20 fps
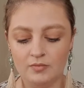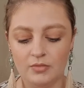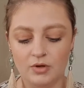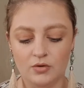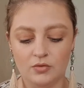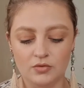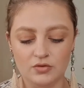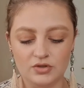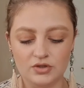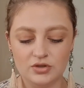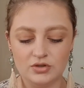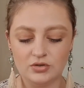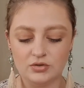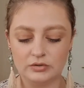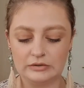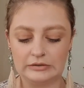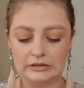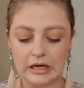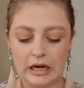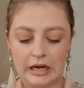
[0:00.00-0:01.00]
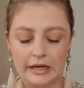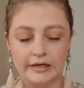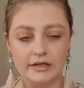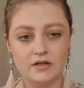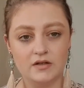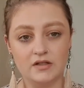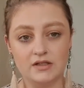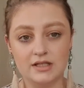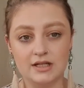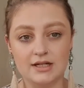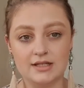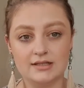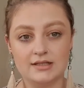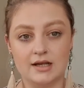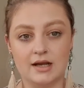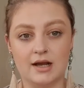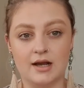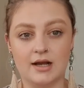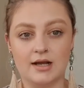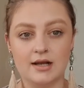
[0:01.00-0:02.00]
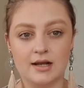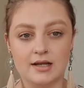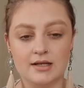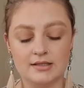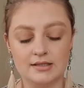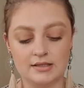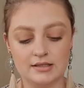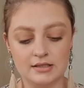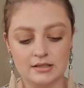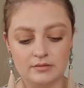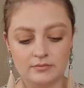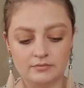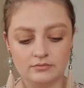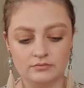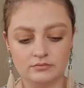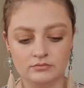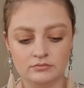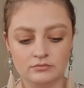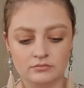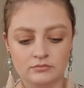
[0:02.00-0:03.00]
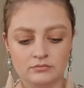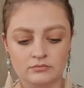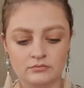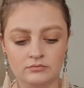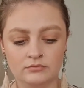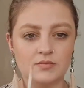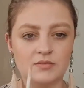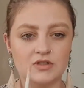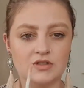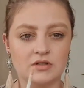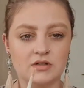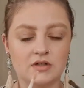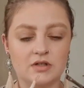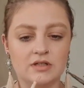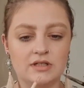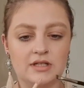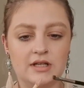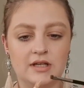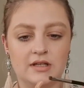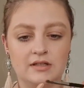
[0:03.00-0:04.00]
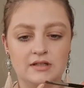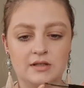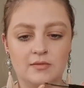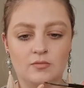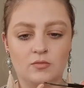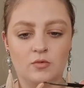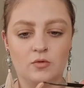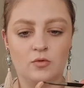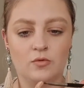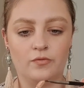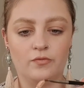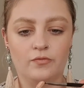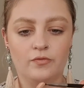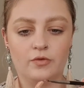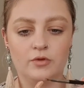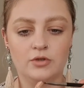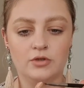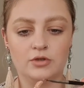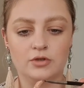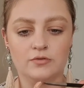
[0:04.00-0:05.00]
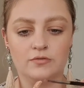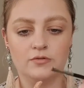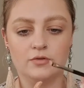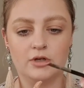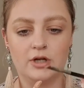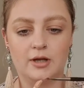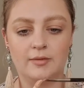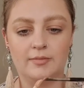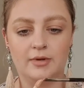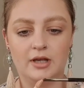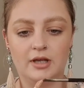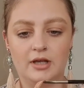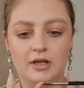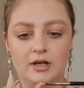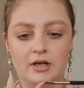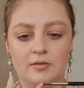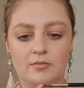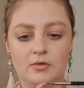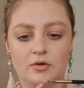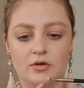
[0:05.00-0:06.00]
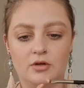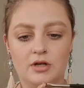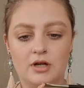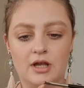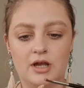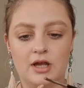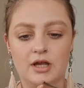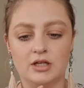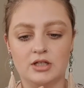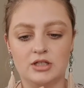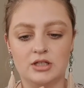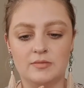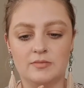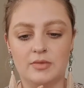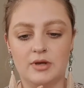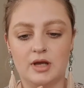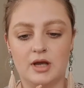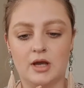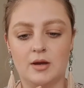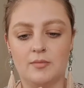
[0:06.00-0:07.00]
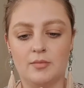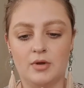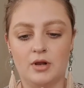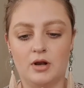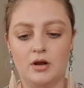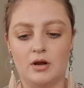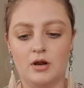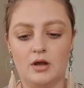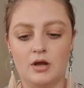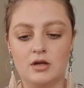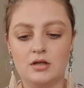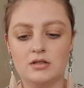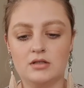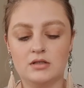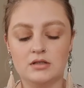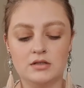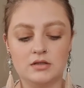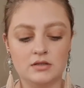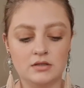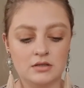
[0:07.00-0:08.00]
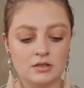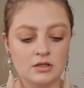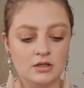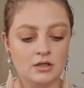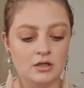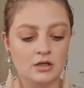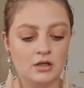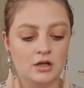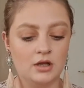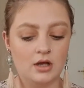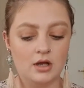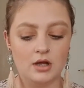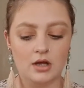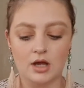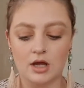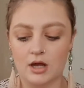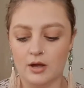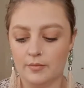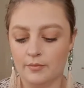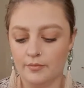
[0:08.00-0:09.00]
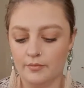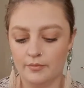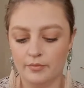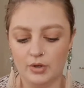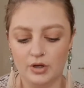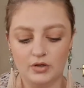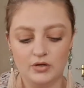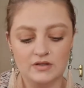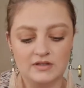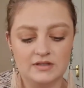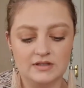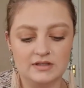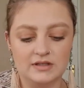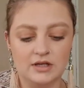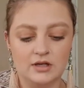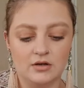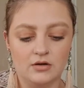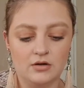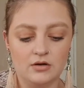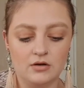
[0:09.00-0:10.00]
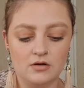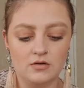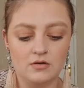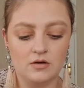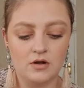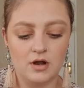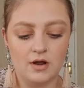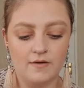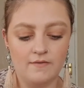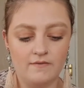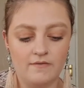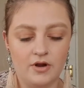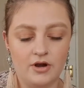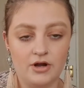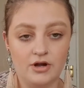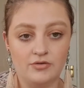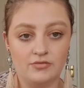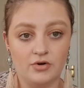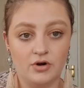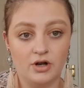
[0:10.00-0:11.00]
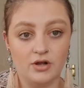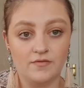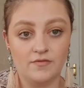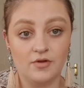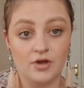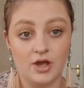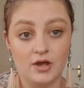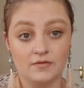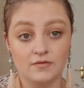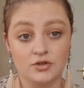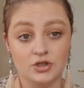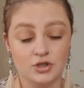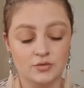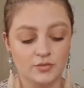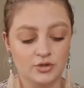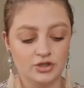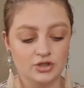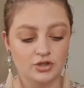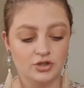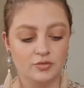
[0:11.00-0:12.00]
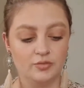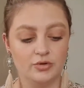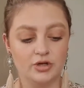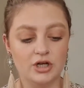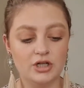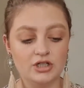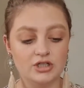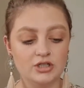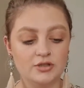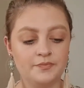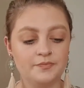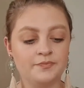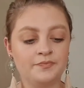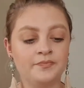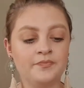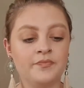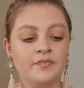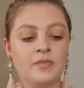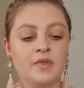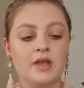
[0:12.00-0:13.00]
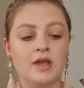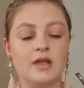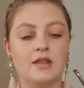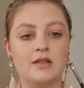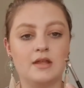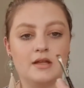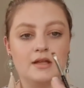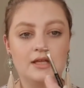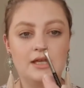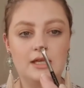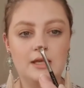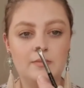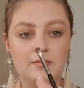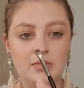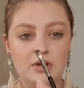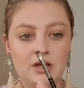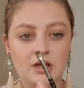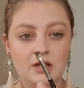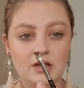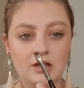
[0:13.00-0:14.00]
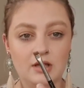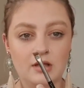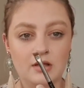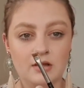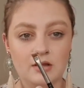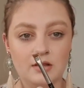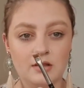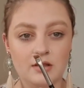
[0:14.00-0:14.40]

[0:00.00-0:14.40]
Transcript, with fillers: but also kind of use it as a highlighter. I'm just going to take some off the doe foot applicator. I'm not going to actually pick up a lot because this can go very wrong if you have too much on your brush. And then keeping